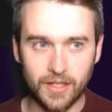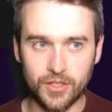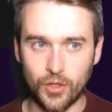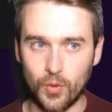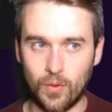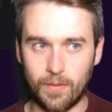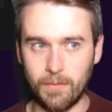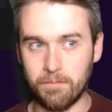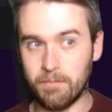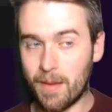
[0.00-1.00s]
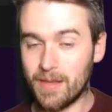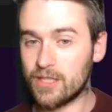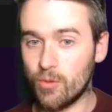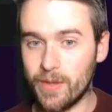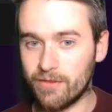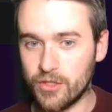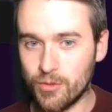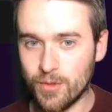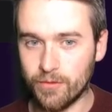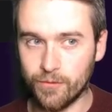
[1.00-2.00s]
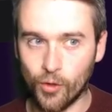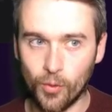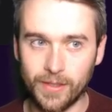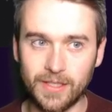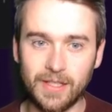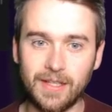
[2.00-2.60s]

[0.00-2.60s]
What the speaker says: So maybe that's what we have to do moving forward.